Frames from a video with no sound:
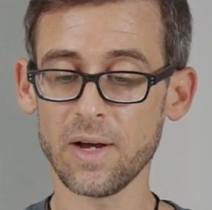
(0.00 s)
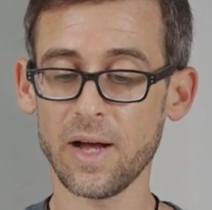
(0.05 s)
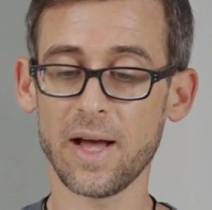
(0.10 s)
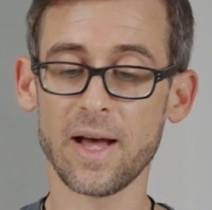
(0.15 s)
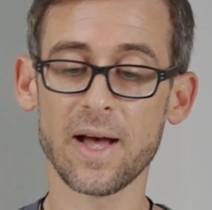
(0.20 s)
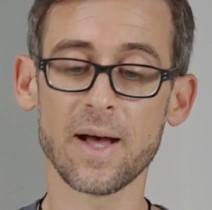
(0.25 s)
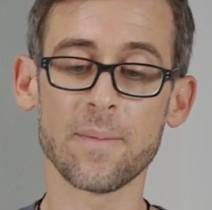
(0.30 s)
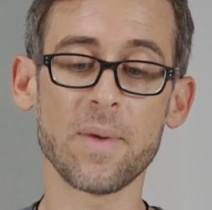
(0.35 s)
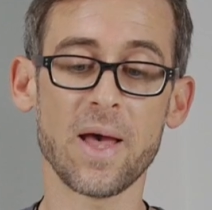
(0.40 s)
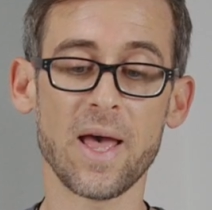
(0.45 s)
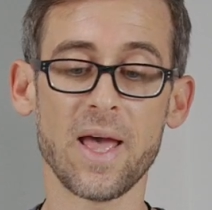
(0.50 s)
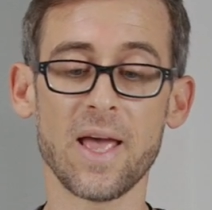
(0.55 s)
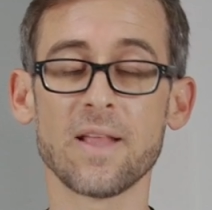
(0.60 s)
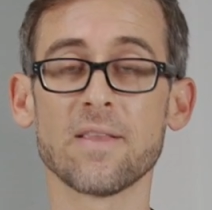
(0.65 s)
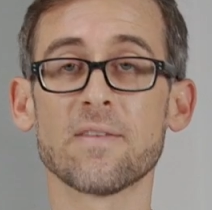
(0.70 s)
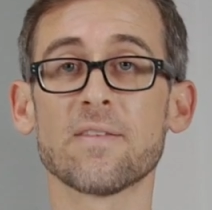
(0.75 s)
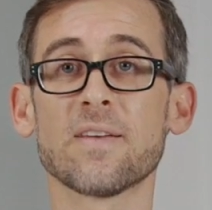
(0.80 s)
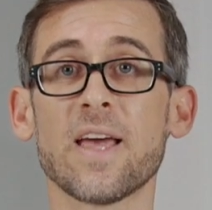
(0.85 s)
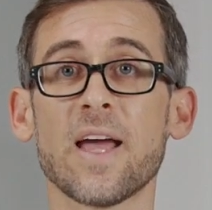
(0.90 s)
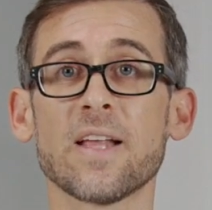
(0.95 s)
um,
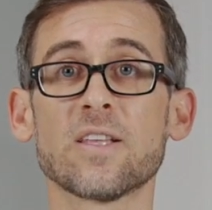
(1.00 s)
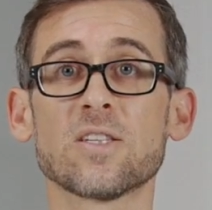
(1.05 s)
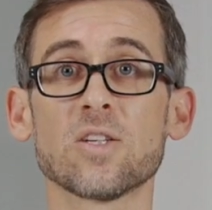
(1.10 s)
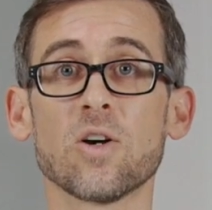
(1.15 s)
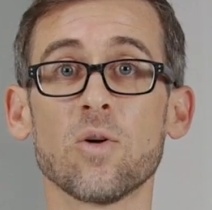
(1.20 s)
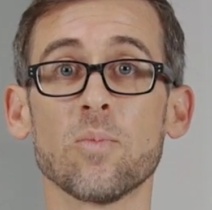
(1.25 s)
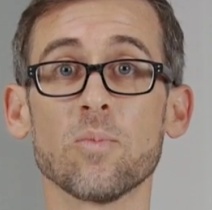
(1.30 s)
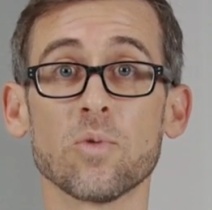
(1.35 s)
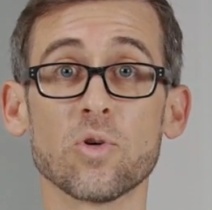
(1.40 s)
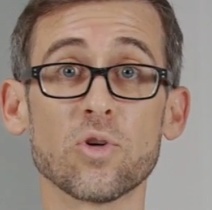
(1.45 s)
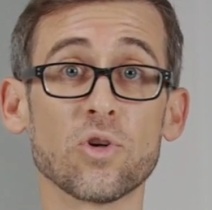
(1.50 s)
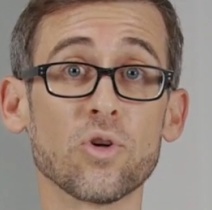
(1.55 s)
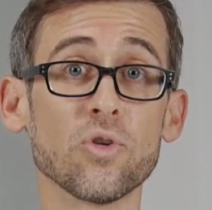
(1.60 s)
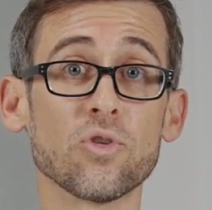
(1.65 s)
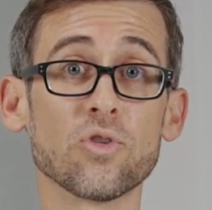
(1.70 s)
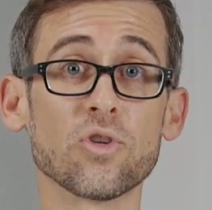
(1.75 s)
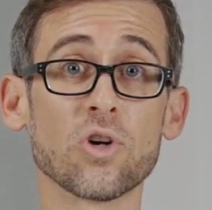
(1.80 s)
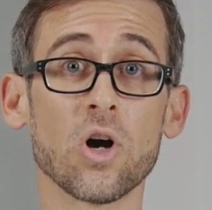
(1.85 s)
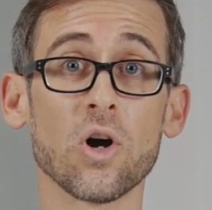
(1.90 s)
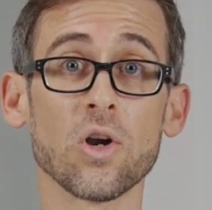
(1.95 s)
and get some
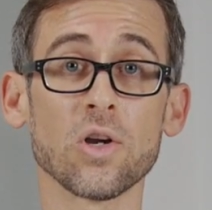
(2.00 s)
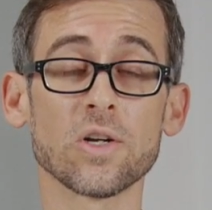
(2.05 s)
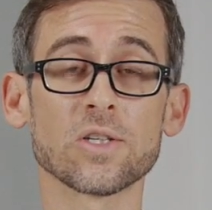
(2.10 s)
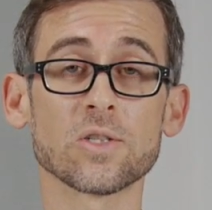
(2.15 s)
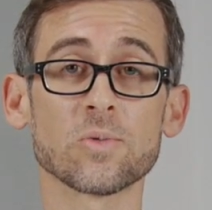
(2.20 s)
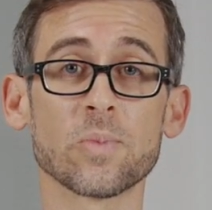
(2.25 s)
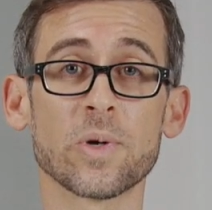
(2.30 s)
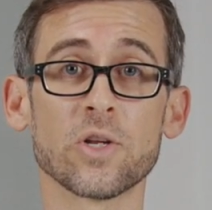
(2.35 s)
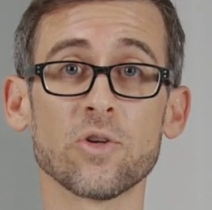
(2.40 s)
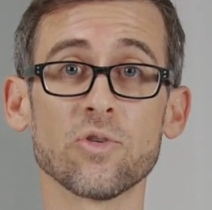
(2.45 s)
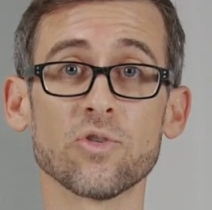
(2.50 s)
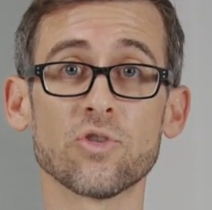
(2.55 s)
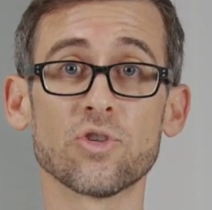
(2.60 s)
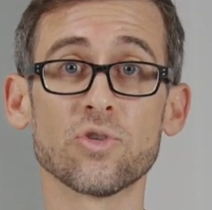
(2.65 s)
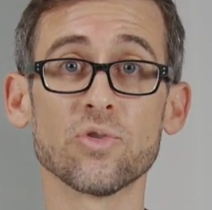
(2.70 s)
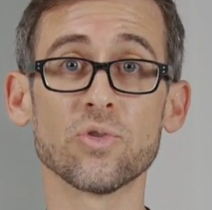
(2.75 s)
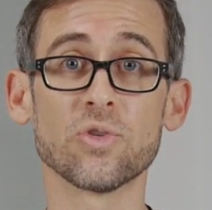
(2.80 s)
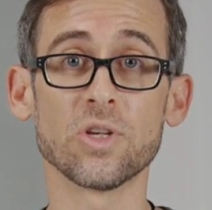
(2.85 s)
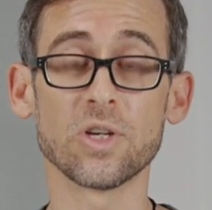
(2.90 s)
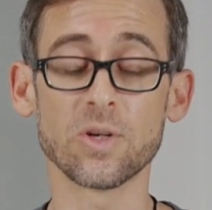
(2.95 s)
good colors when you're
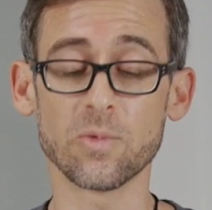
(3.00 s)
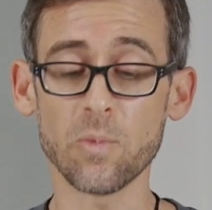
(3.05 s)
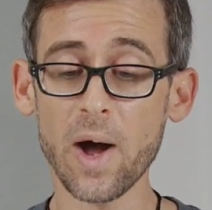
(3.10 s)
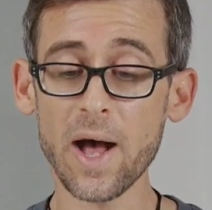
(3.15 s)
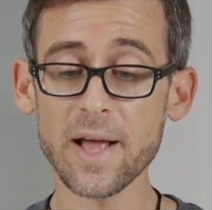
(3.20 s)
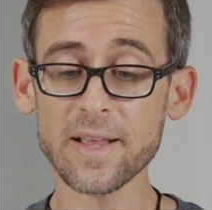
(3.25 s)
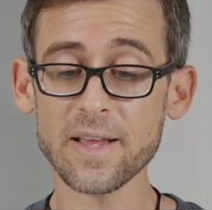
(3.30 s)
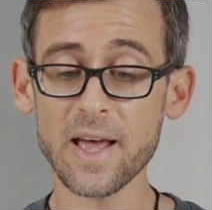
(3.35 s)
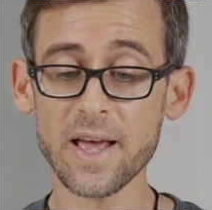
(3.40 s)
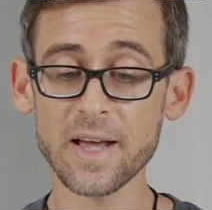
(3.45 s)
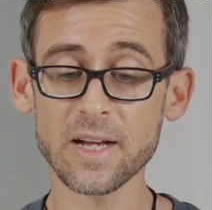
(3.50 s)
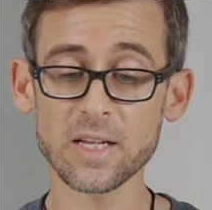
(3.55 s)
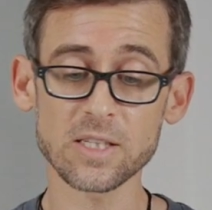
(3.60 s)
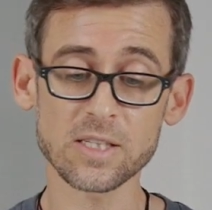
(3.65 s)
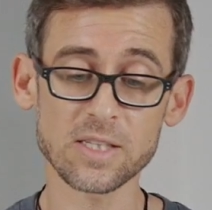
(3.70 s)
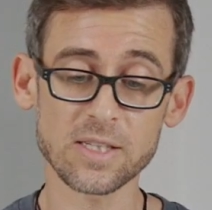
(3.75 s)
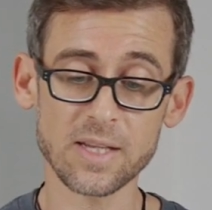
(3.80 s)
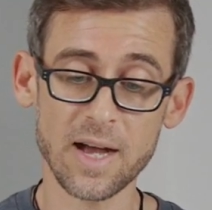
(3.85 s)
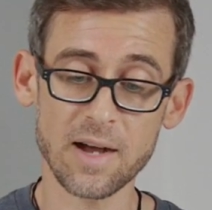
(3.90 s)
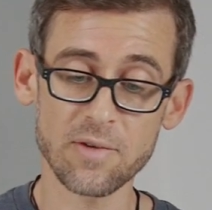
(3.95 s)
shooting
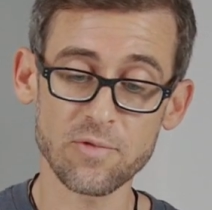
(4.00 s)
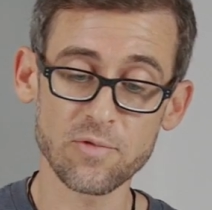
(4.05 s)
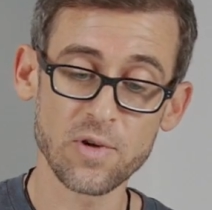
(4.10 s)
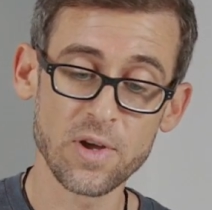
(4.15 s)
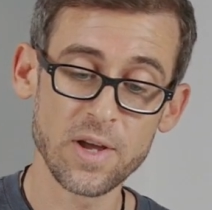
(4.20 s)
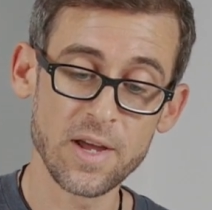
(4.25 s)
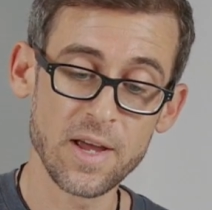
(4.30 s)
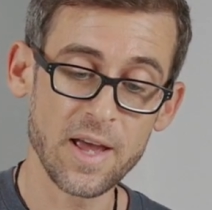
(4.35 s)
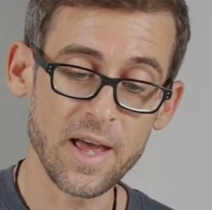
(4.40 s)
wide-angle stuff.